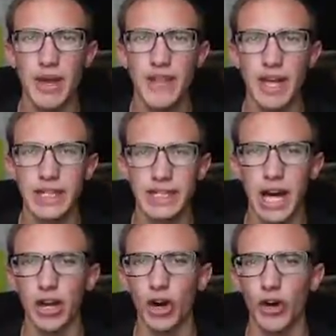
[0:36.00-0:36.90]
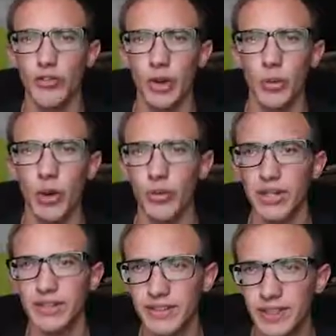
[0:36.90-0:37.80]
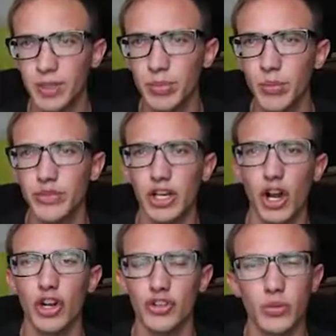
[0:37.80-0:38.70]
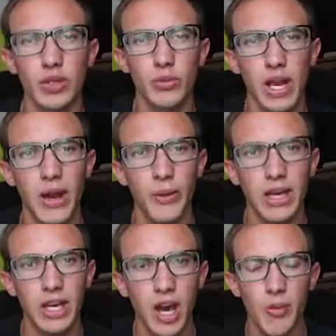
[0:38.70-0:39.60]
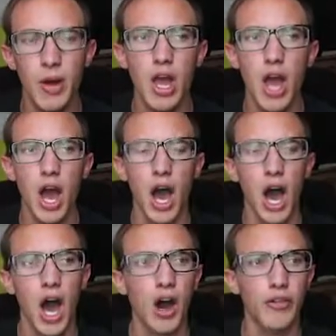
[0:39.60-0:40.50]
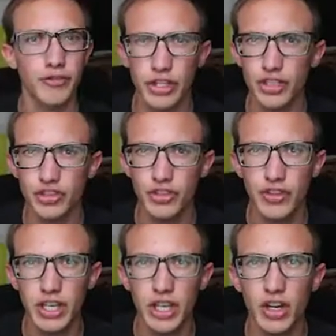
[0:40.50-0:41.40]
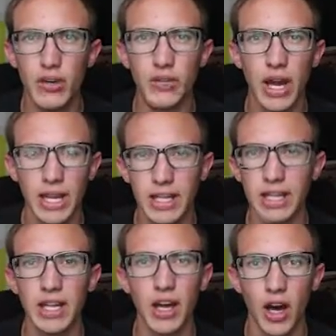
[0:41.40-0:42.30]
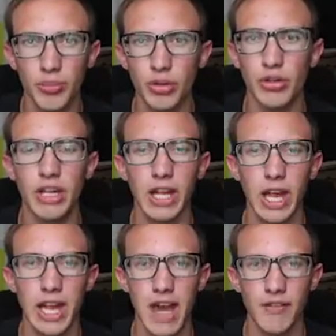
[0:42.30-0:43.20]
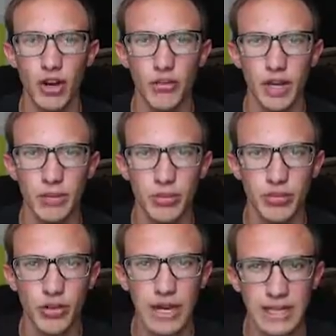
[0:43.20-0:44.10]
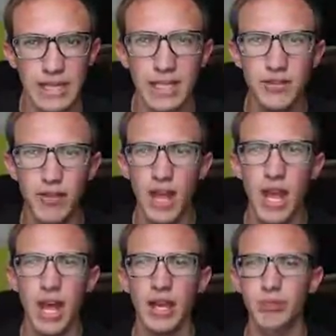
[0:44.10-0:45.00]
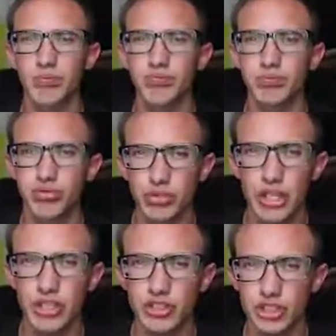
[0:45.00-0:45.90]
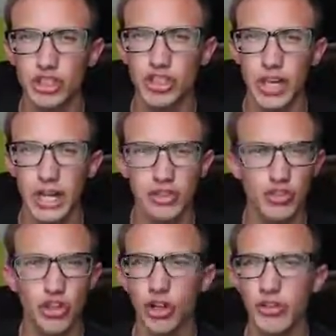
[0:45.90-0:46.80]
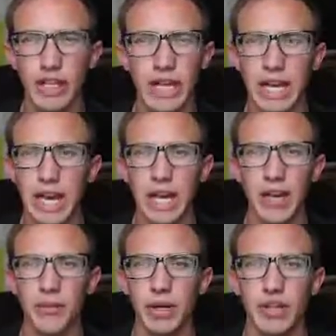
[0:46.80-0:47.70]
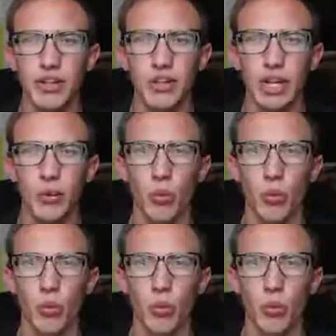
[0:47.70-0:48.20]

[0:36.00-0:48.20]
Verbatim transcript: and then got off and went right to sleep and was like, oh sweet, when I wake up I'll finish the video, edit it, upload it, and have it all ready before I leave. And I'm pretty sure I don't think I got out of bed till like